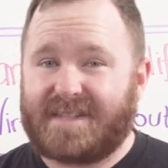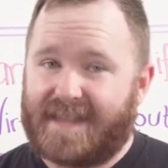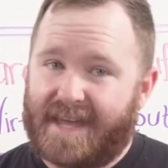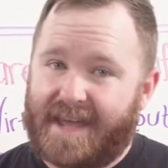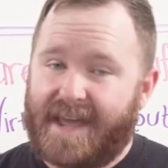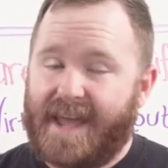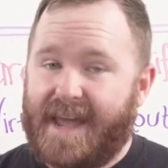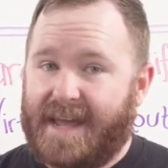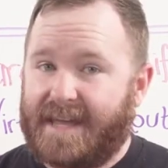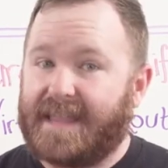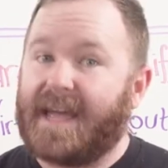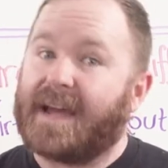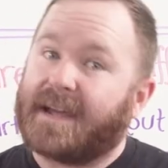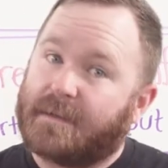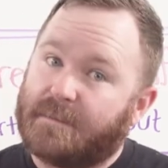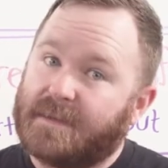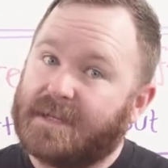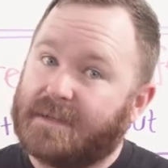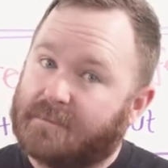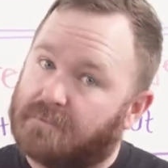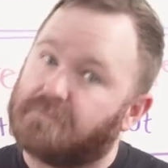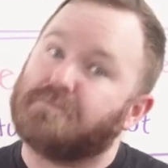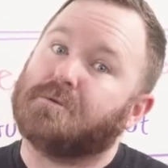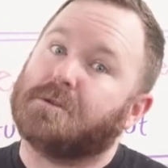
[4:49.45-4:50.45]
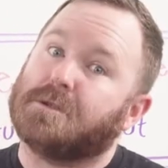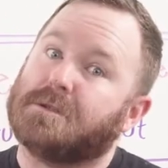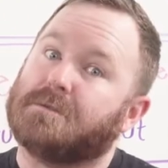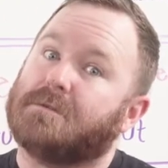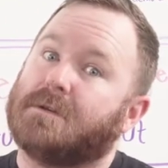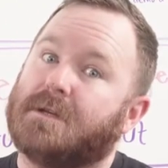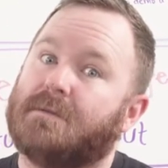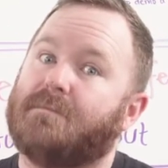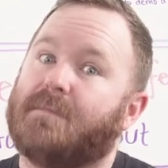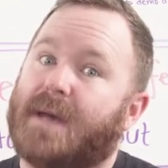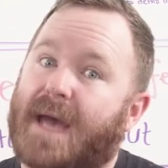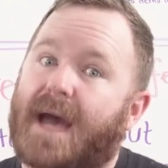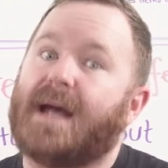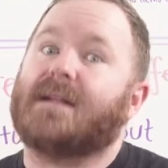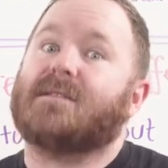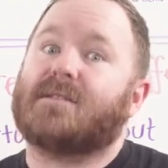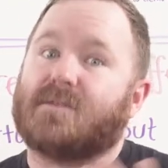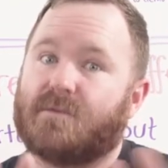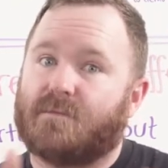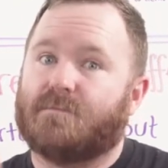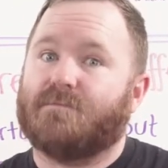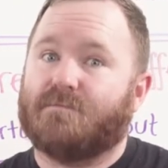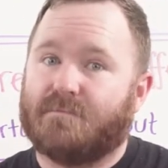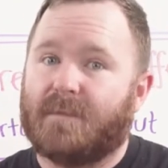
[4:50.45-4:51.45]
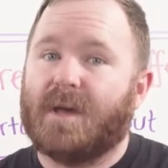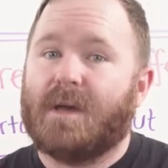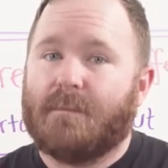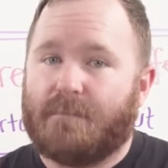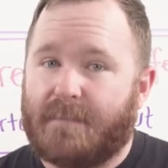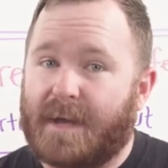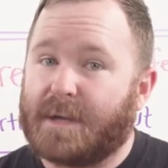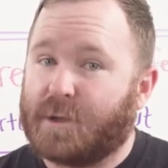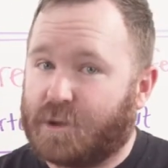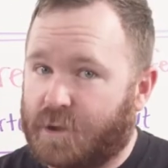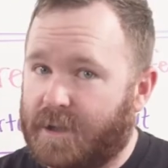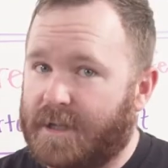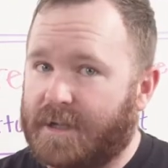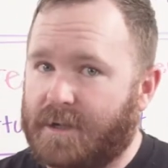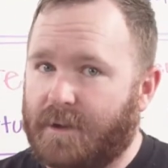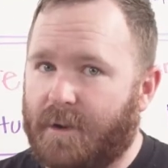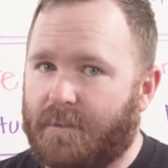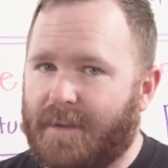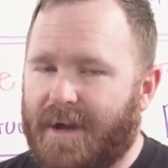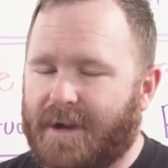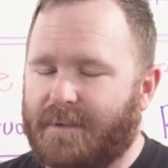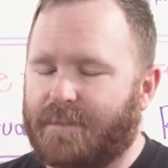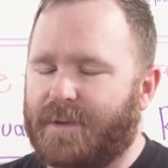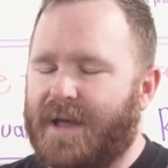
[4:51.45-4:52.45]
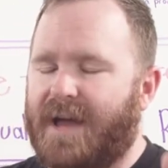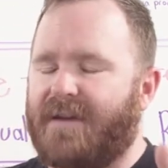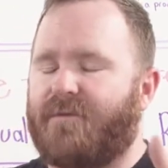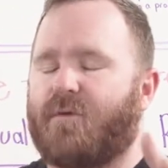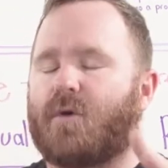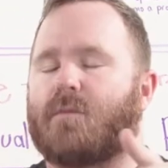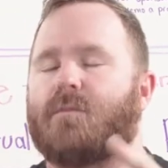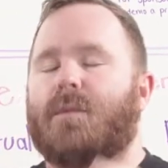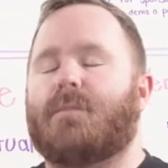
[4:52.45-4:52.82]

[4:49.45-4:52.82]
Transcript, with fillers: That, A, that can be really, really bad. So make sure they know about your platform.